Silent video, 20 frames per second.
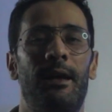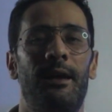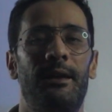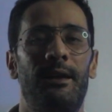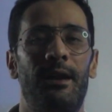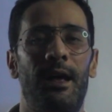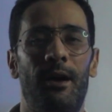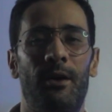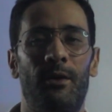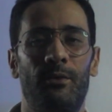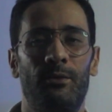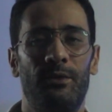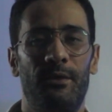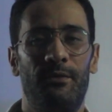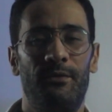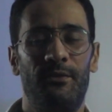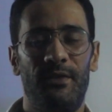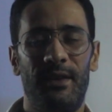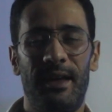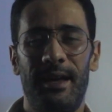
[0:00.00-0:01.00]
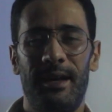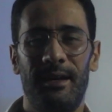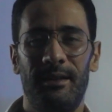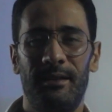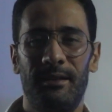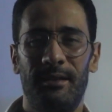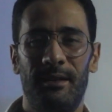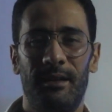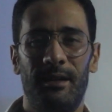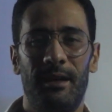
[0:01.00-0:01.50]
Now, the
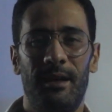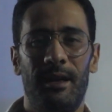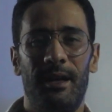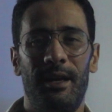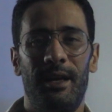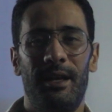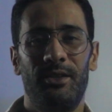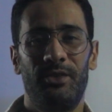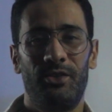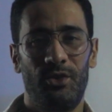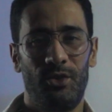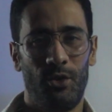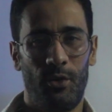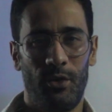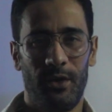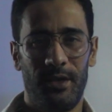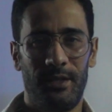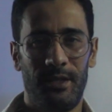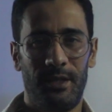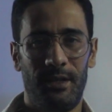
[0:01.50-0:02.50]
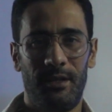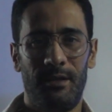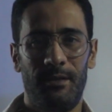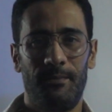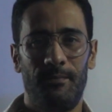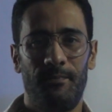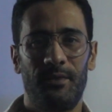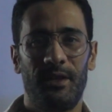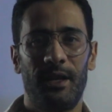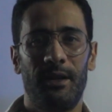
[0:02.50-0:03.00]
fan is noisy,
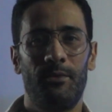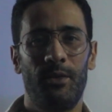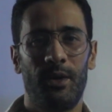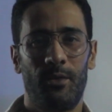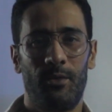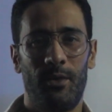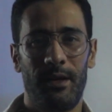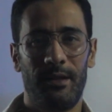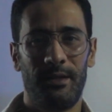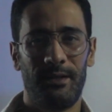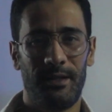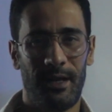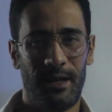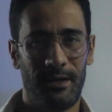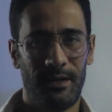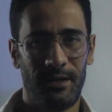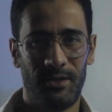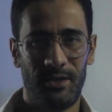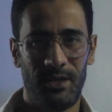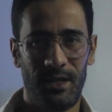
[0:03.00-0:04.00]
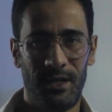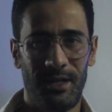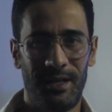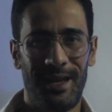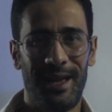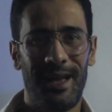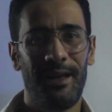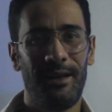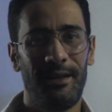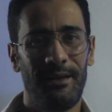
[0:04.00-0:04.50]
it requires energy,
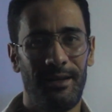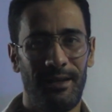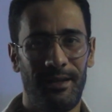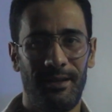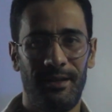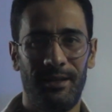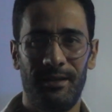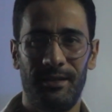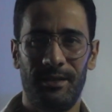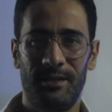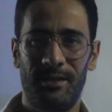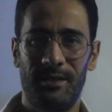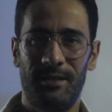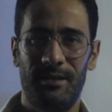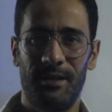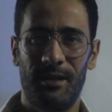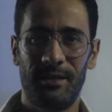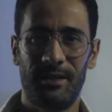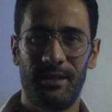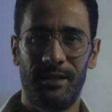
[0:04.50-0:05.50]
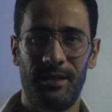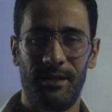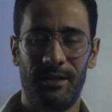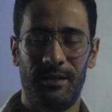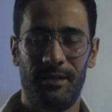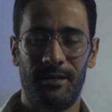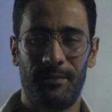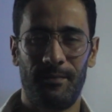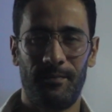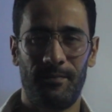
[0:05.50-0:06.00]
and it is dusty.
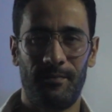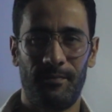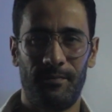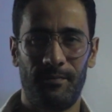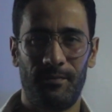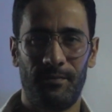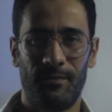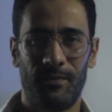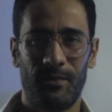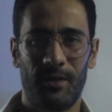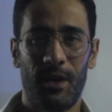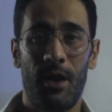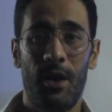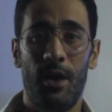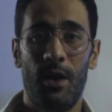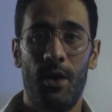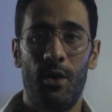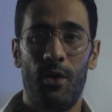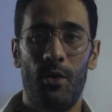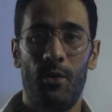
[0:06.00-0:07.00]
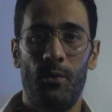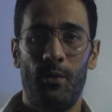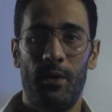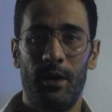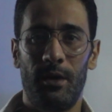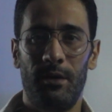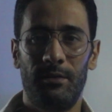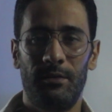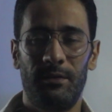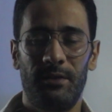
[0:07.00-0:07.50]

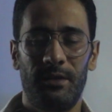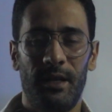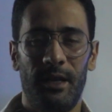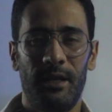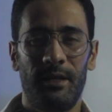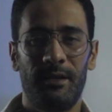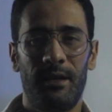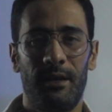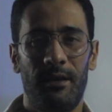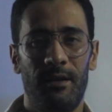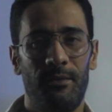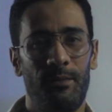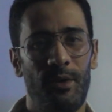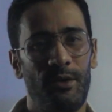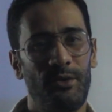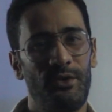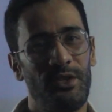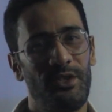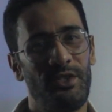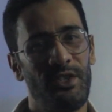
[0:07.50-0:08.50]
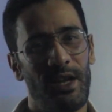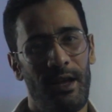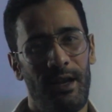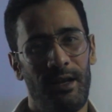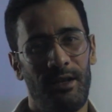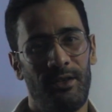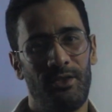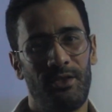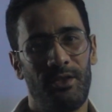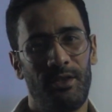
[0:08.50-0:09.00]
Well, things are about to
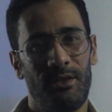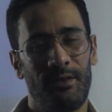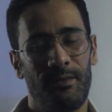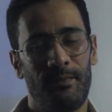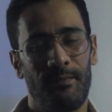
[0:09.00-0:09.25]
change.